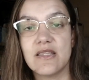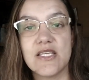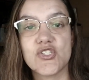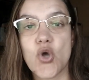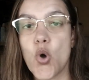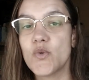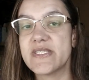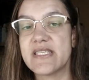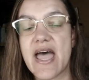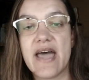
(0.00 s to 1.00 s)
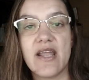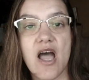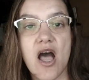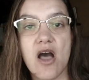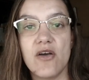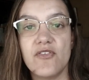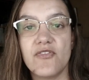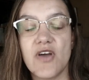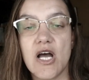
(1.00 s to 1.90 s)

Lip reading: this whole set of